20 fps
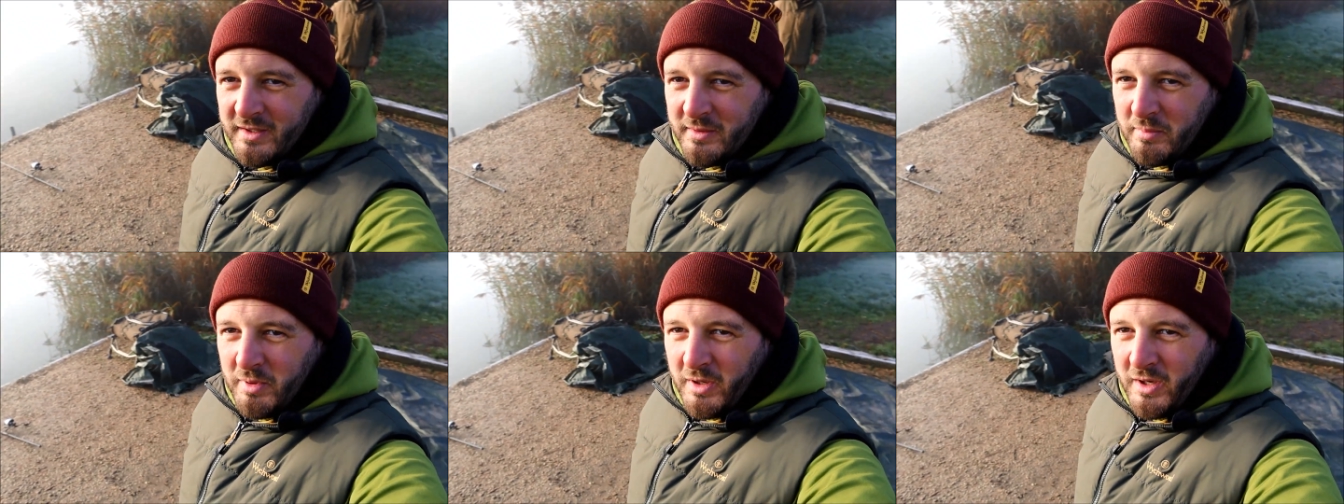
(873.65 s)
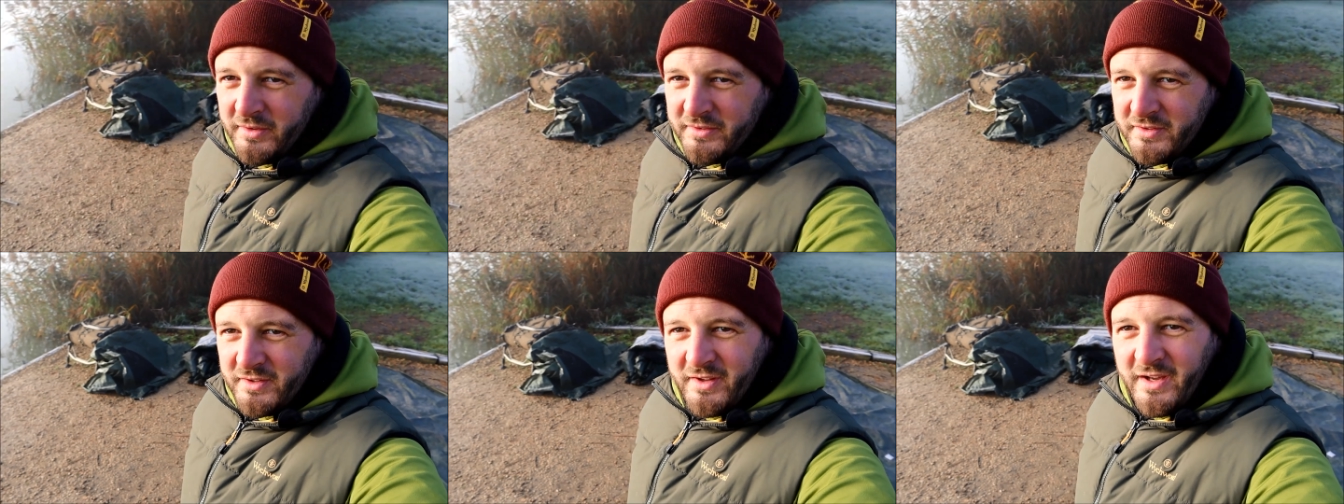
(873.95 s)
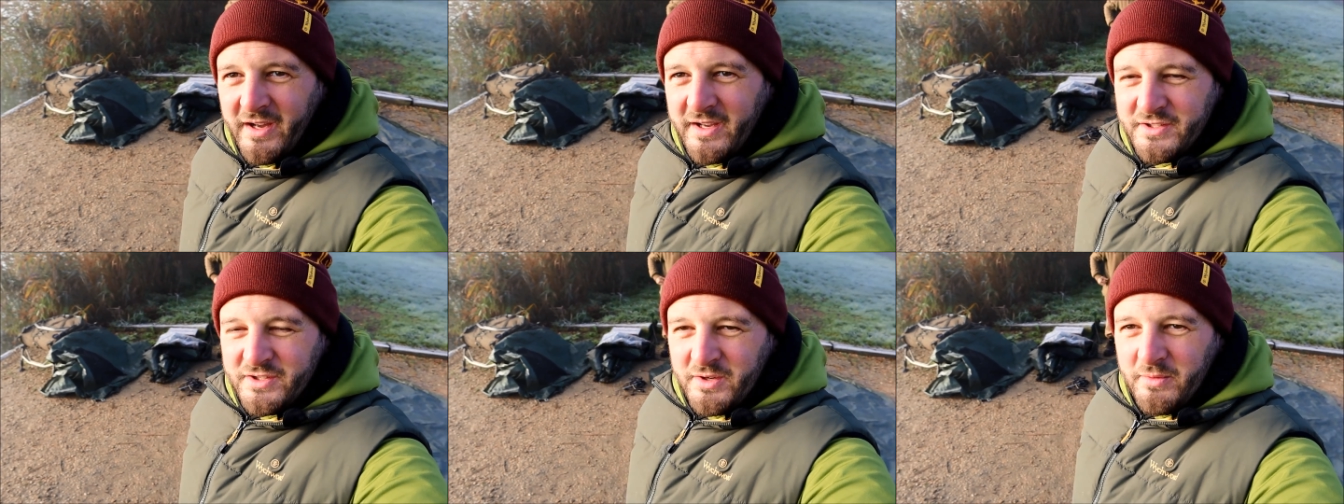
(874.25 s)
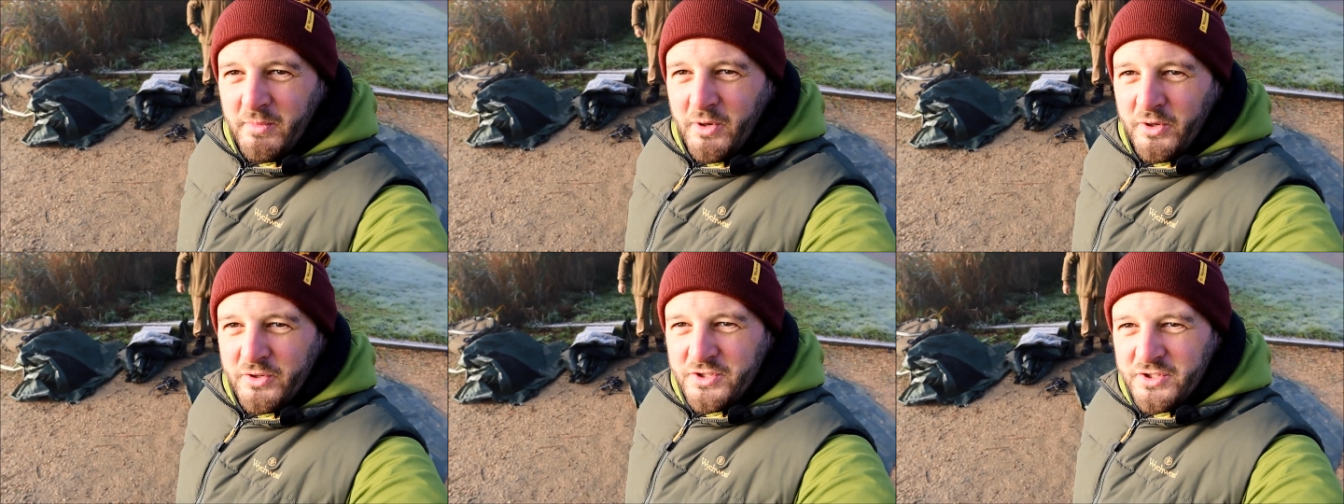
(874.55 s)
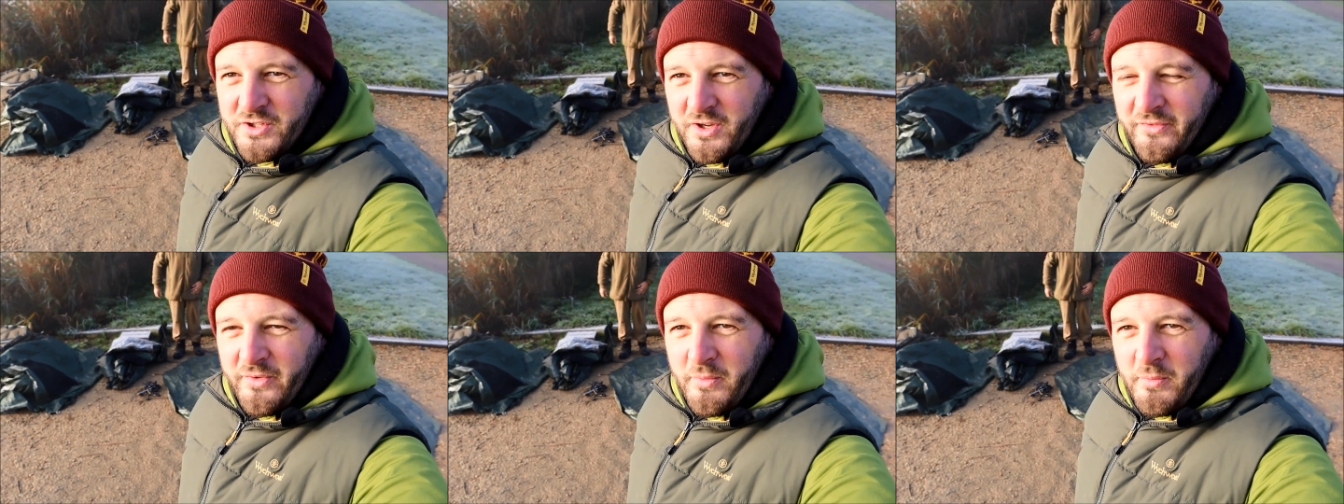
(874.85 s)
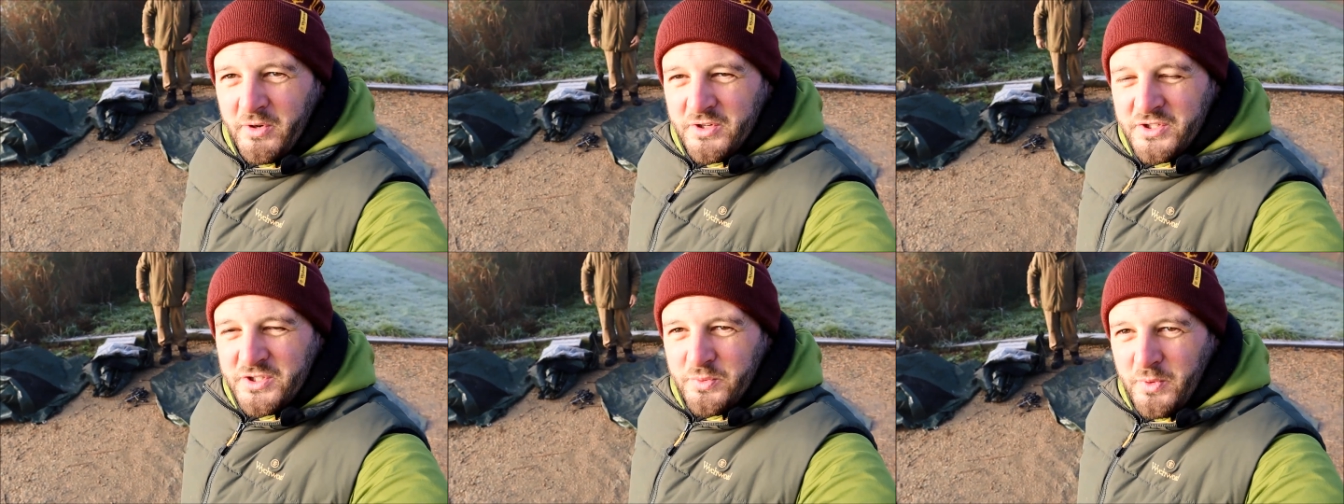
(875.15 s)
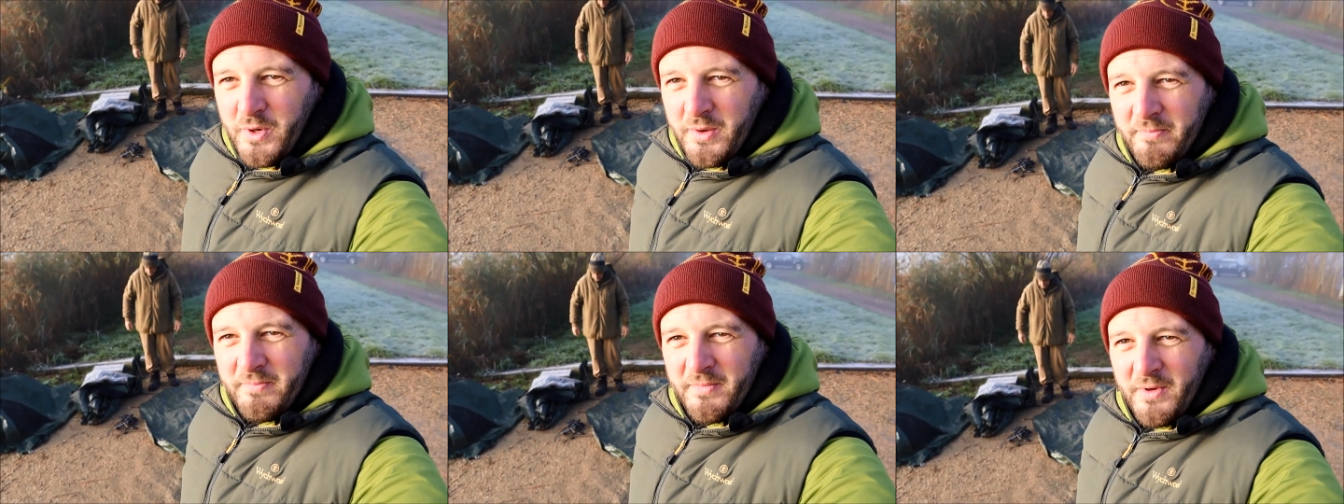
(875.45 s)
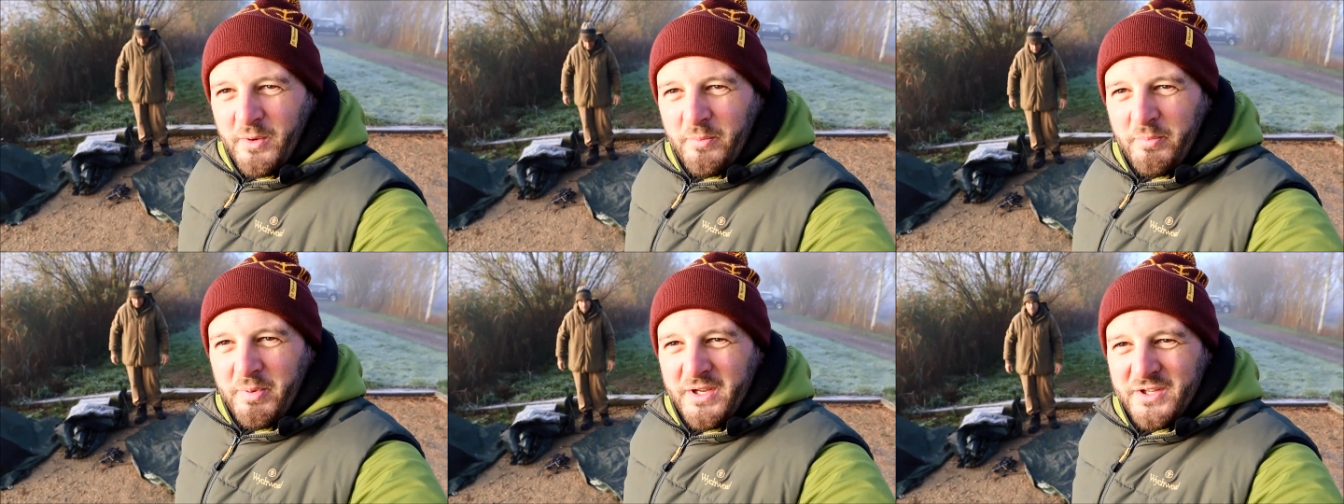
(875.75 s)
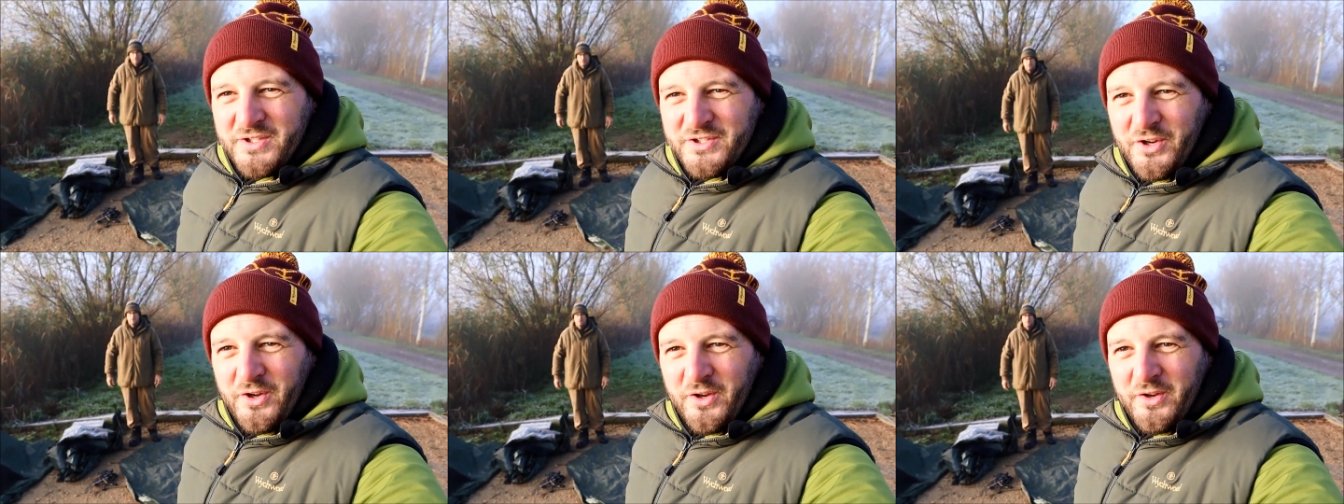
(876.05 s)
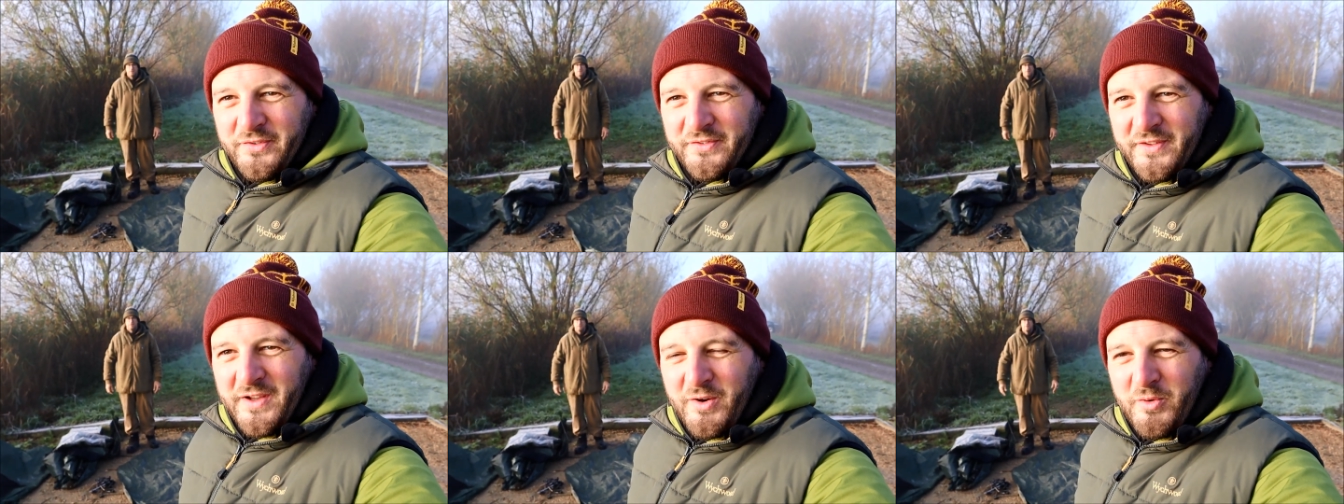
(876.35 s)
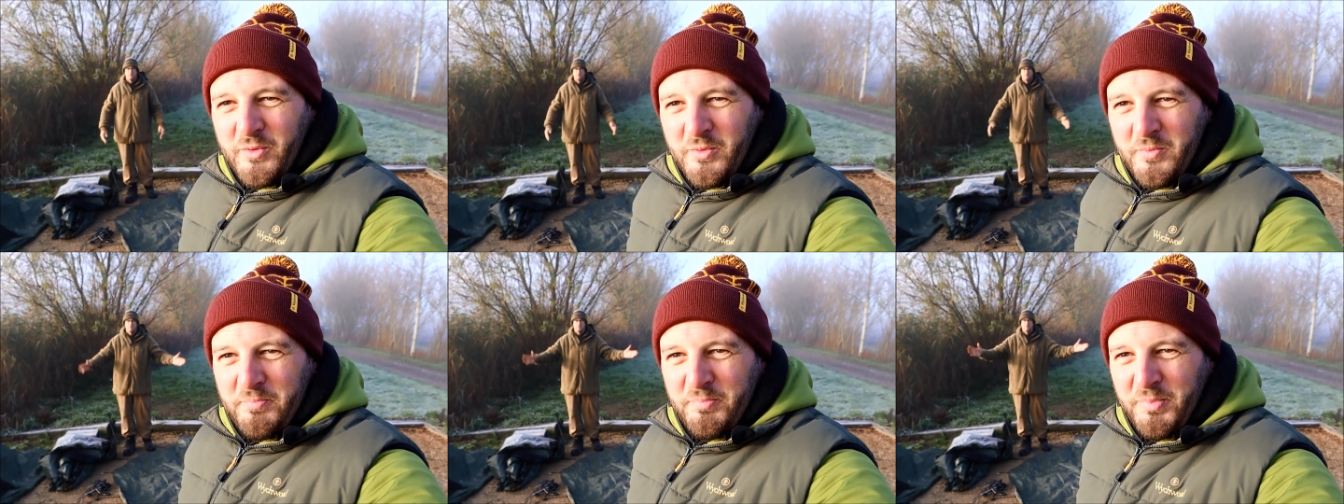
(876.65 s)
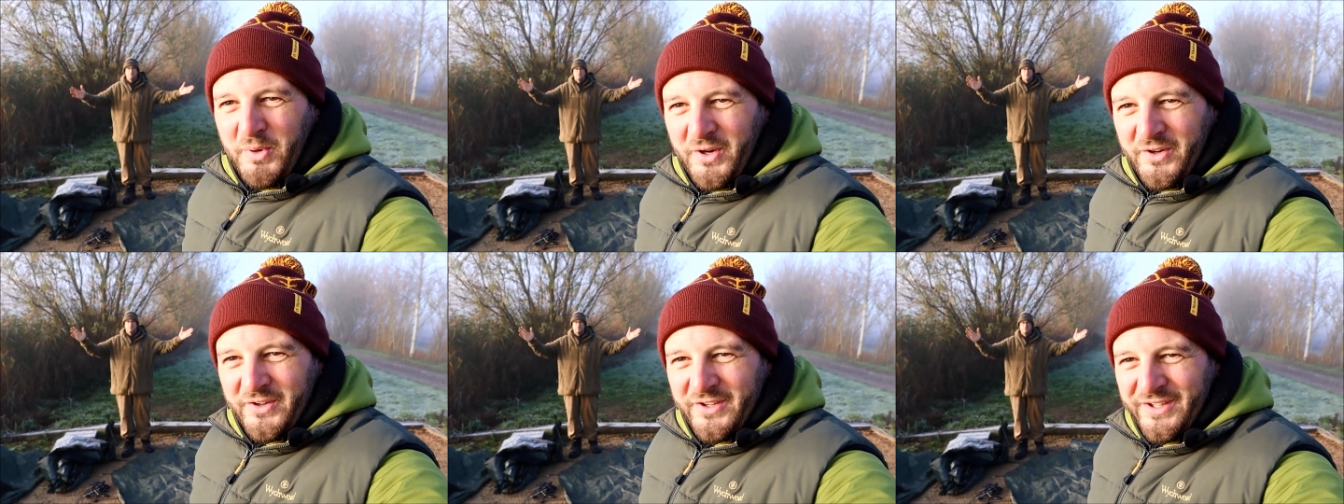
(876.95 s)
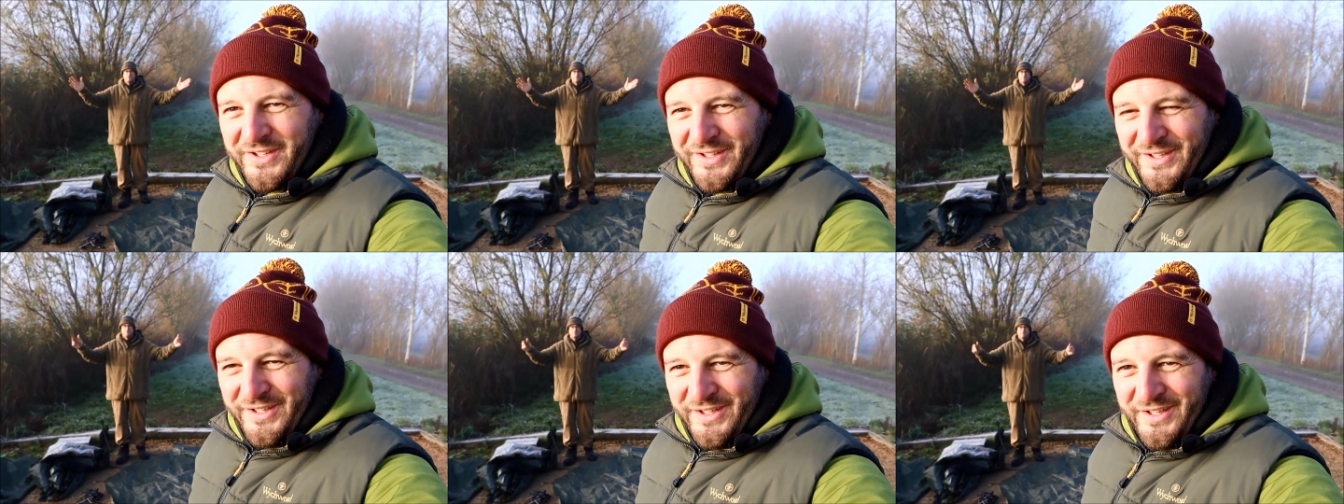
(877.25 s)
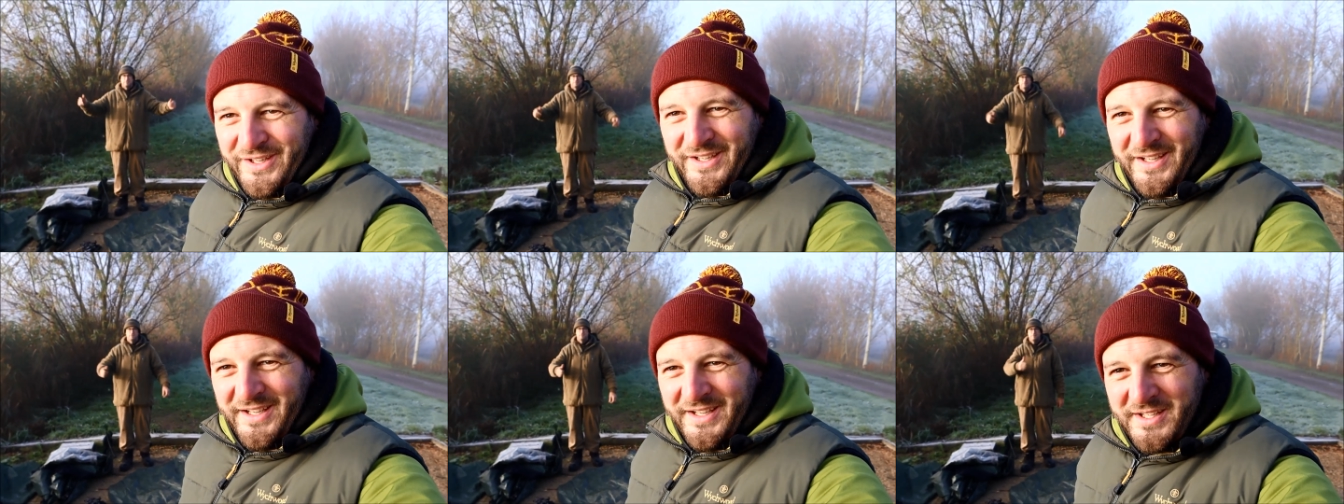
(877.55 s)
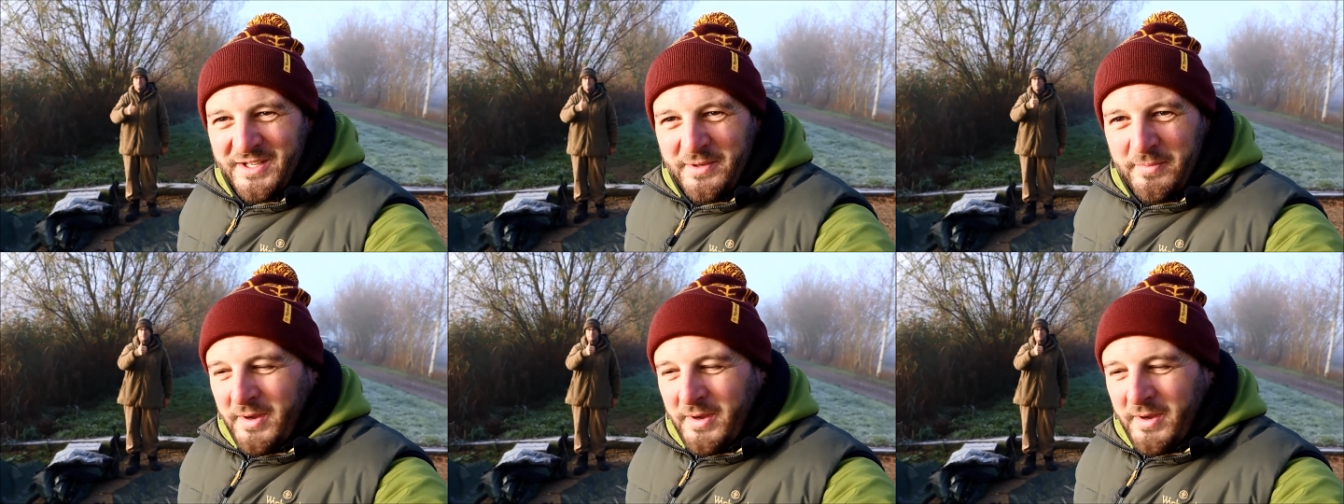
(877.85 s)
But that isn't my stuff in my swim. I'm being turfed out by, you